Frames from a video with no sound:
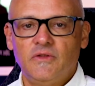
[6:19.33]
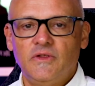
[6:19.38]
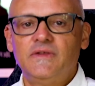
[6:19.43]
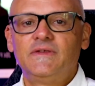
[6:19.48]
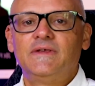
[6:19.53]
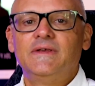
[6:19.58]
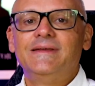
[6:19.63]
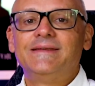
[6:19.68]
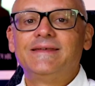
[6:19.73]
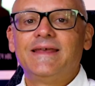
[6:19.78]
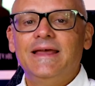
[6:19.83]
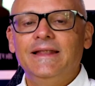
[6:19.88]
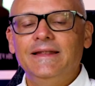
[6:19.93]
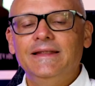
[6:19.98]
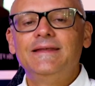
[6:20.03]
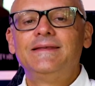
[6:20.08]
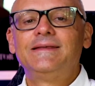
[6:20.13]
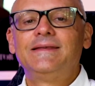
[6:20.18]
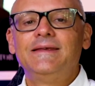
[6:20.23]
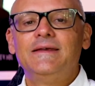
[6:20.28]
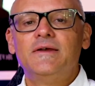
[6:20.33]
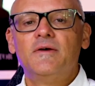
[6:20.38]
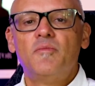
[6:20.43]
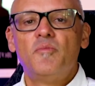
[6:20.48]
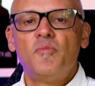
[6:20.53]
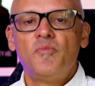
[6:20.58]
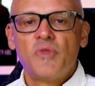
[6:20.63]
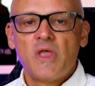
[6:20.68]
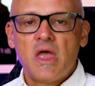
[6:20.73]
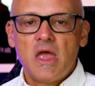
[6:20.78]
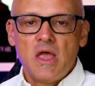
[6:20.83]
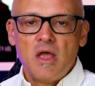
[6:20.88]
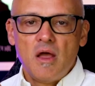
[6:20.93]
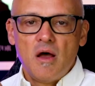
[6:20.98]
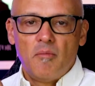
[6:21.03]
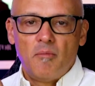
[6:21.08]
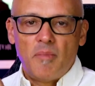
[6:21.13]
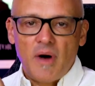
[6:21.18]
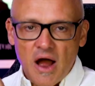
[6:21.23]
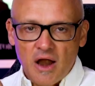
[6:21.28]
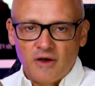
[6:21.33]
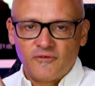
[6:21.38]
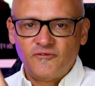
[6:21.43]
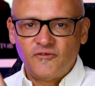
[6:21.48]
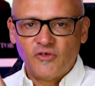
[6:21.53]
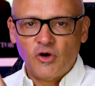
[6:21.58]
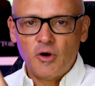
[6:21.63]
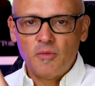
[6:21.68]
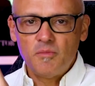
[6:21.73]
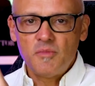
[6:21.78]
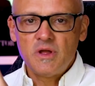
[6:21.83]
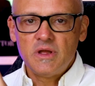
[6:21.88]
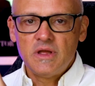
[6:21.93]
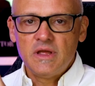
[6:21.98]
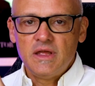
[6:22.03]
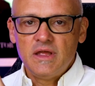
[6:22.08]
This is ELYSIUM Parfum.